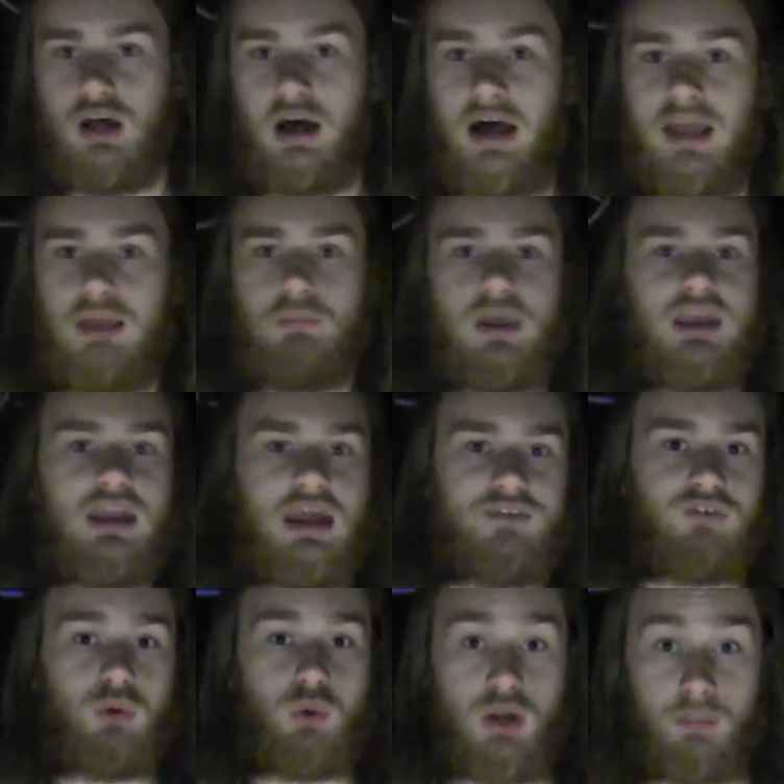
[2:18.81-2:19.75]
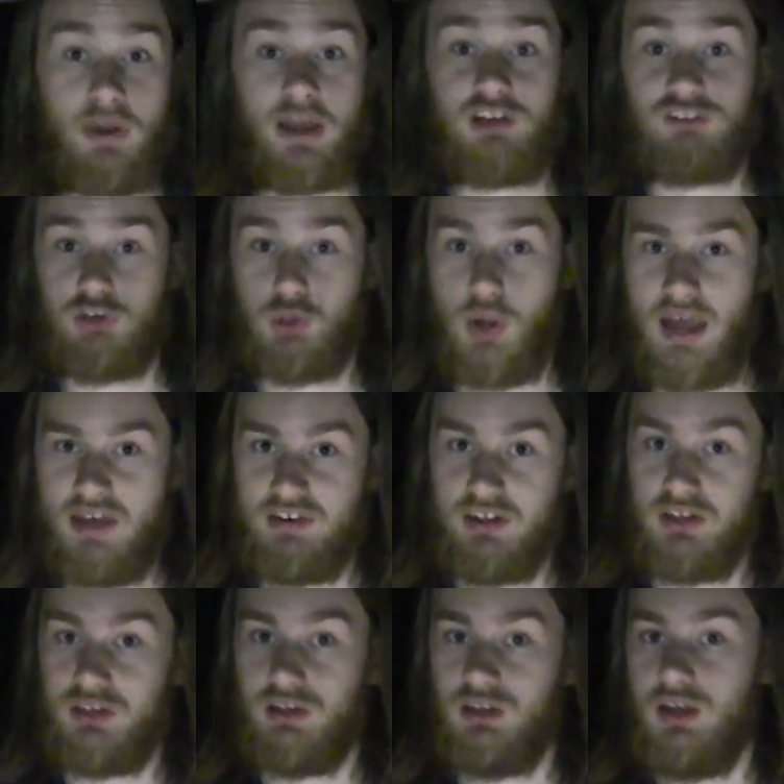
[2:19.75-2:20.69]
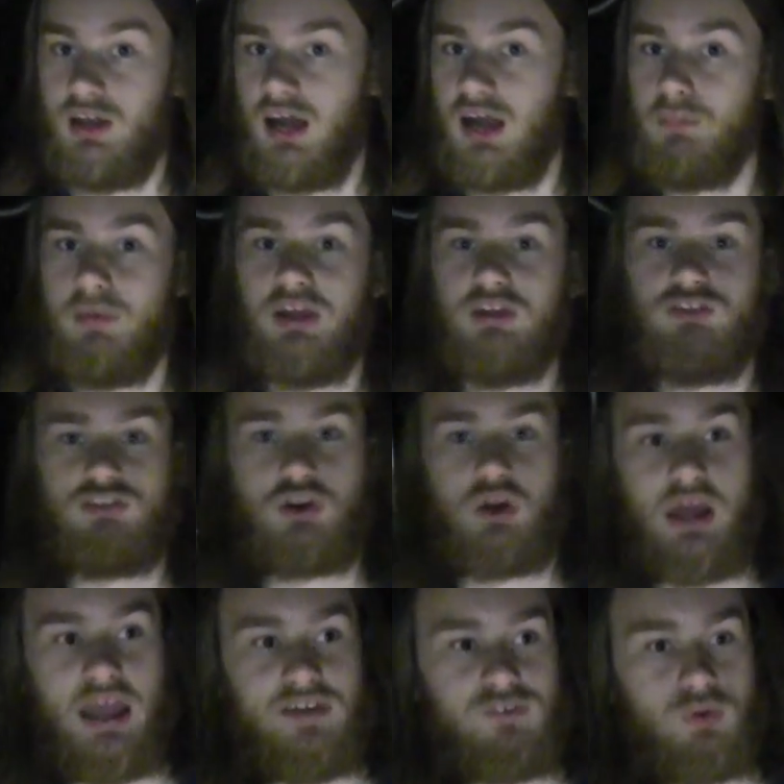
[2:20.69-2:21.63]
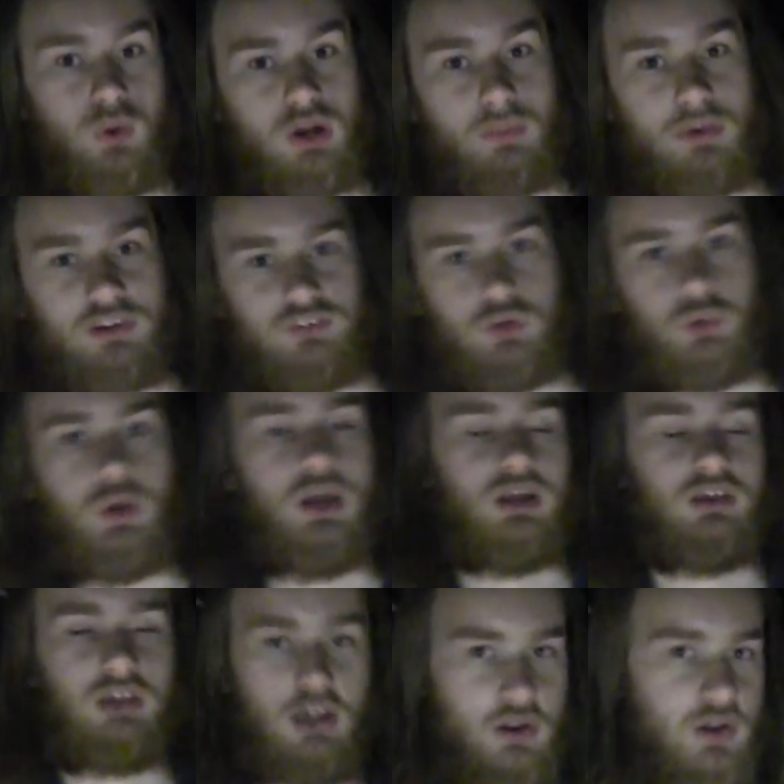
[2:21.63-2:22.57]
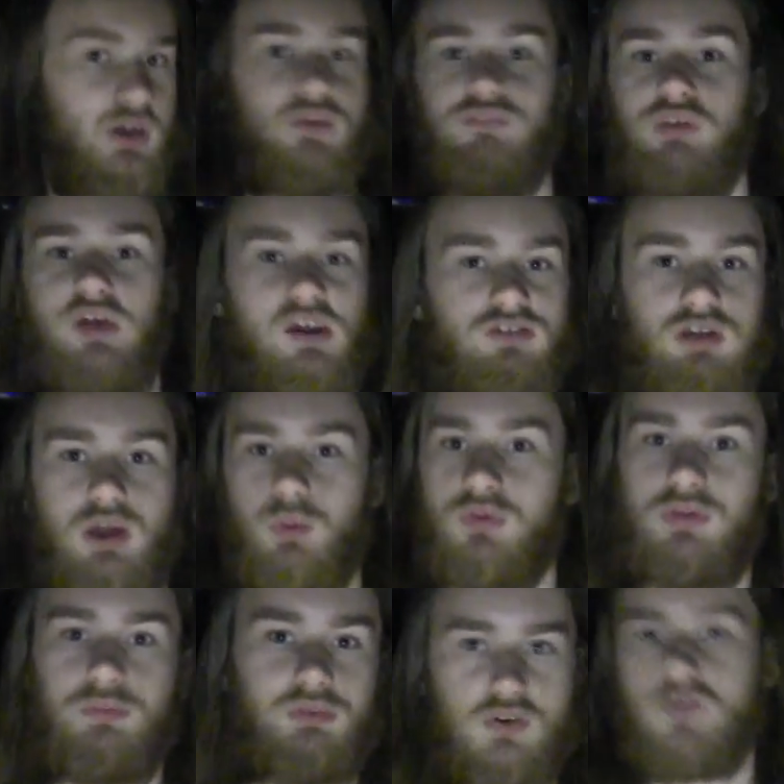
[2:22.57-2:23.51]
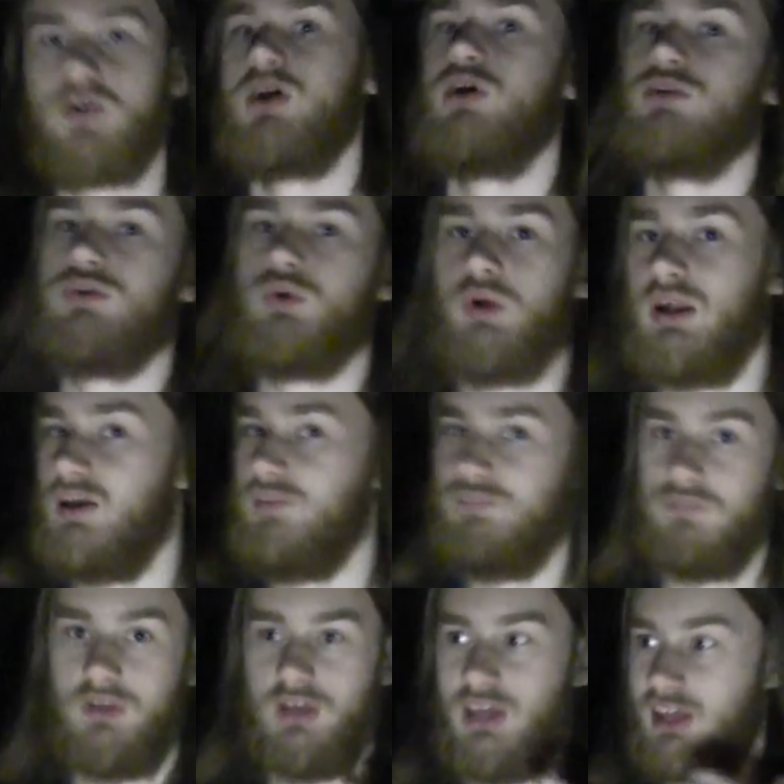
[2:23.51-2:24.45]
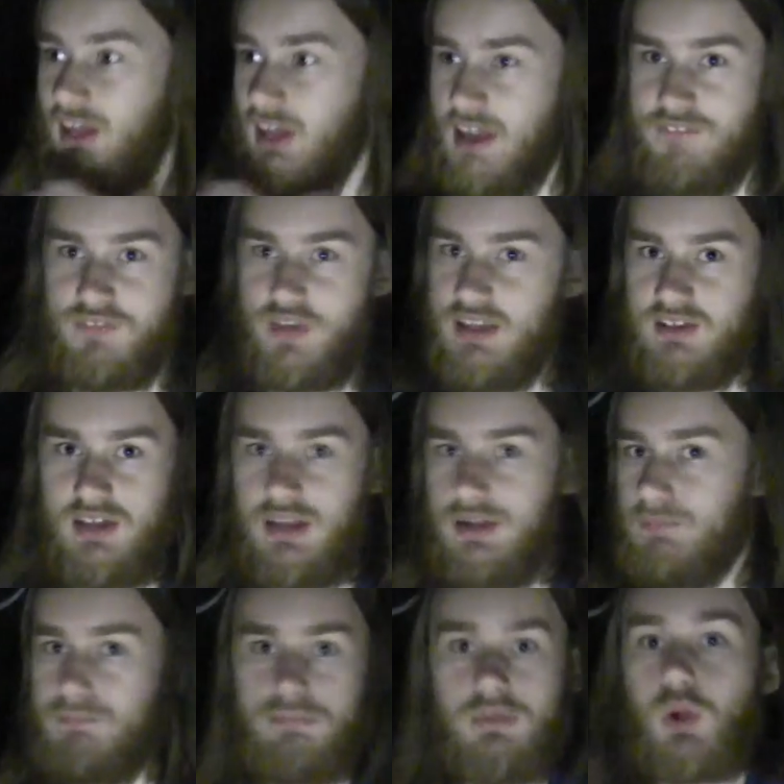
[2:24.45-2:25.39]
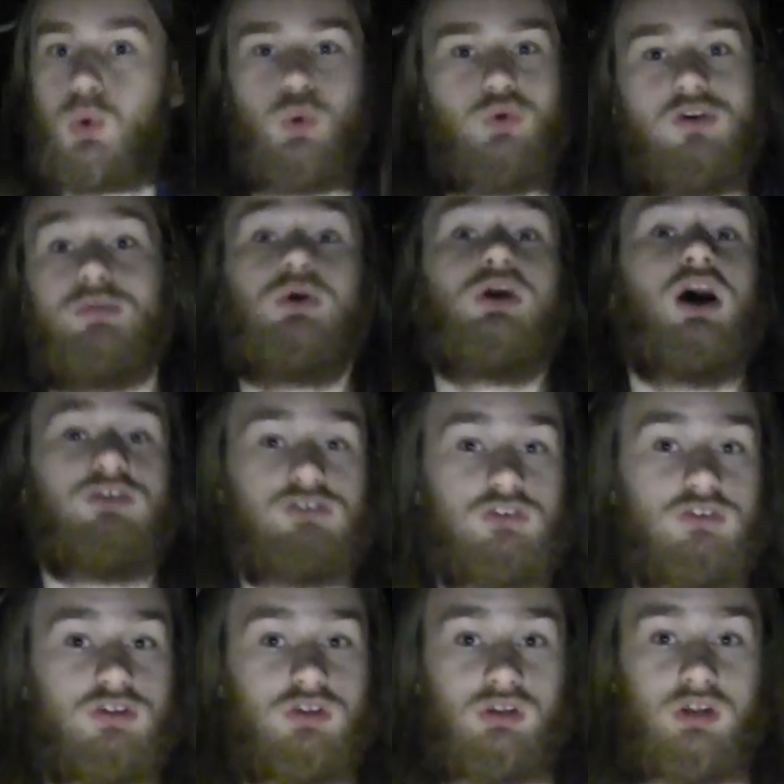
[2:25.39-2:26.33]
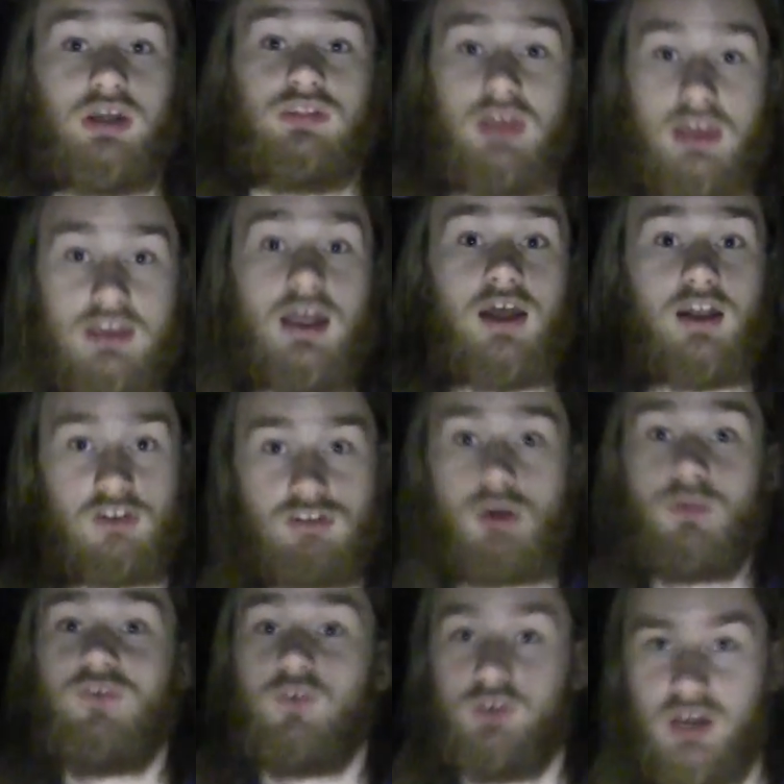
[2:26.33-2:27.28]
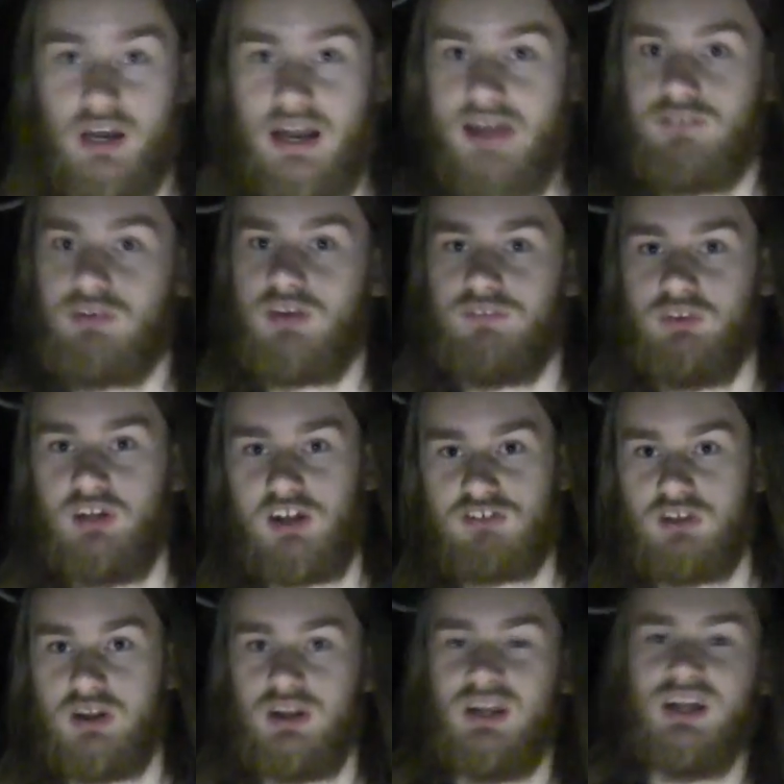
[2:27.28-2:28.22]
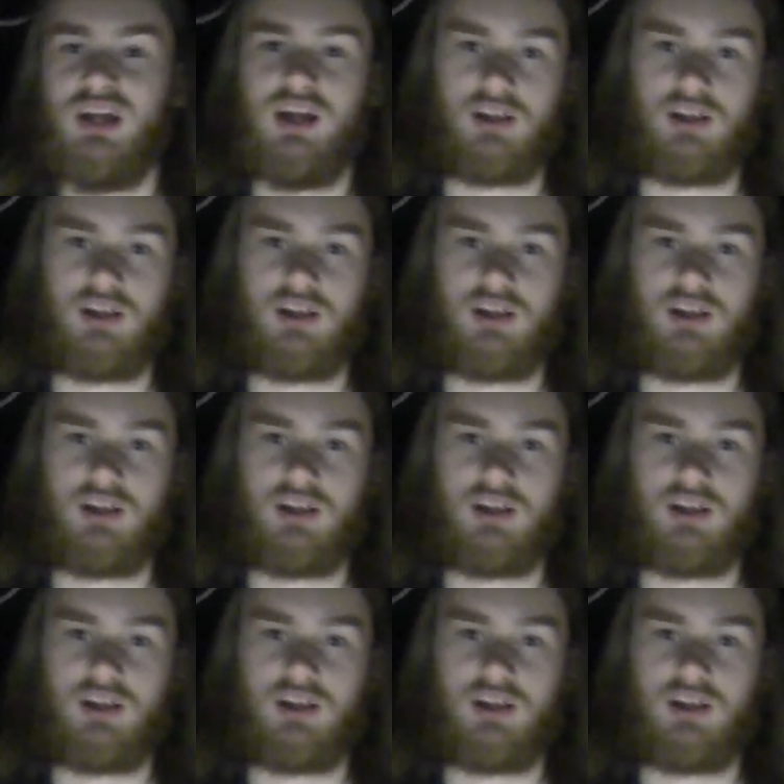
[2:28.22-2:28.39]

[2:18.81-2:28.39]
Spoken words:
I made everyone in my crew have it. I made sure everyone in my crew carried a flashlight with them to rehearsal, and if they didn't, there were repercussions. Like, they got in trouble for not having a flashlight.